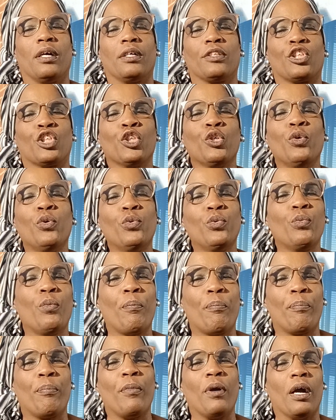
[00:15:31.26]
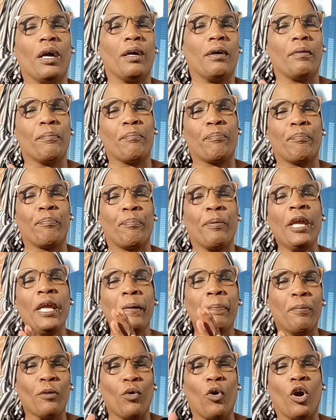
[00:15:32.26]
two
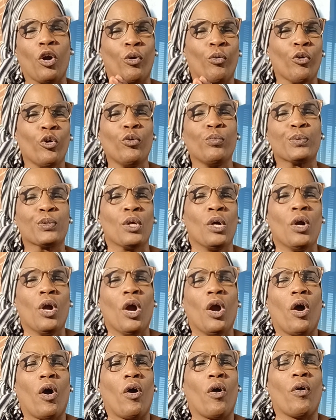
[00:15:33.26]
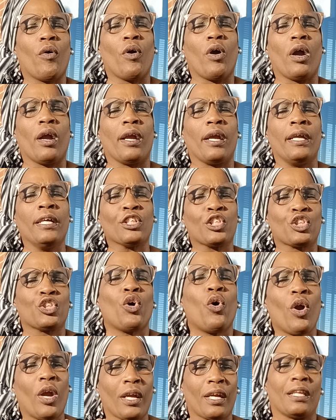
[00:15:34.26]
people or groups
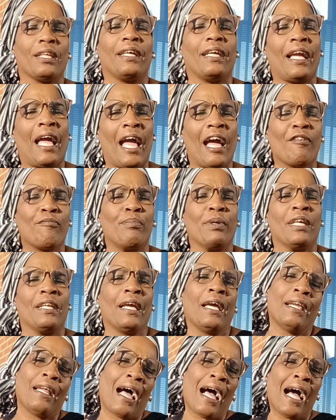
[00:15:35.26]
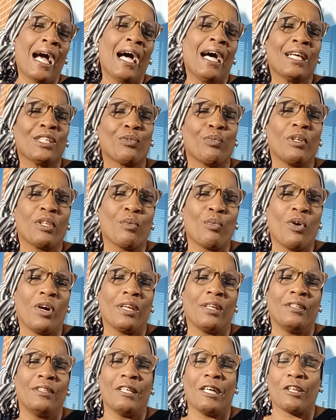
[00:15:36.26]
historically have been at odds with
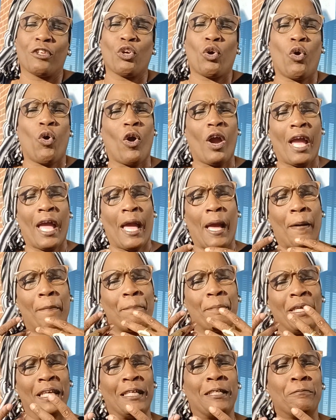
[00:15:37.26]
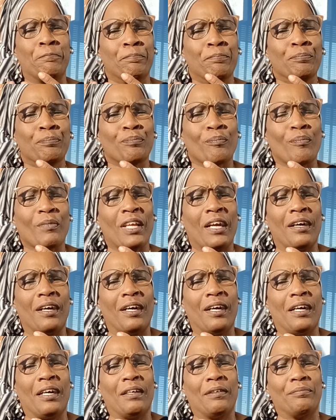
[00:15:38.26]
one another, or have been
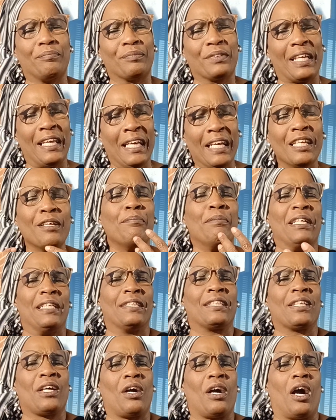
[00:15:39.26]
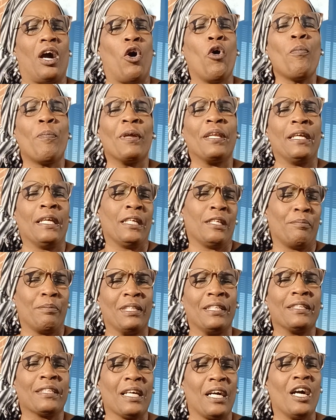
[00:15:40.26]
enemies, open
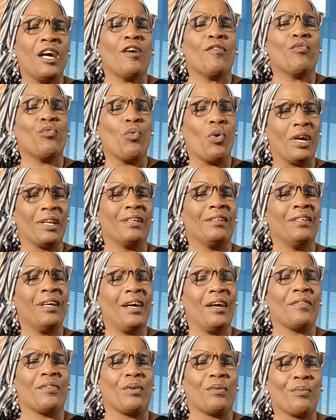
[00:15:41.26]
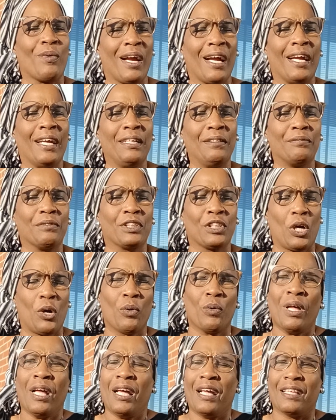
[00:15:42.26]
enemies of one another, right?
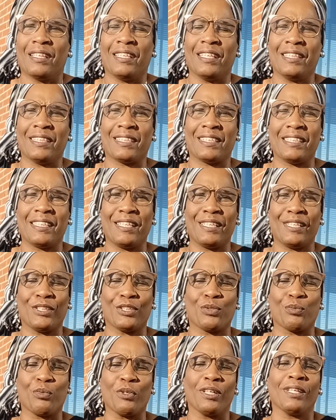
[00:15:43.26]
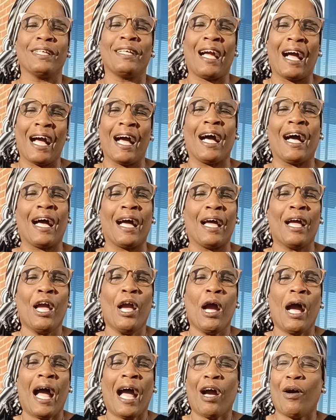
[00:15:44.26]
So this is really odd.
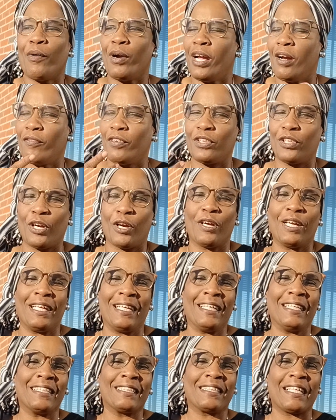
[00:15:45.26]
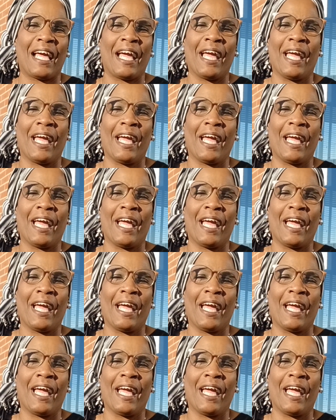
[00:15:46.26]
However, there is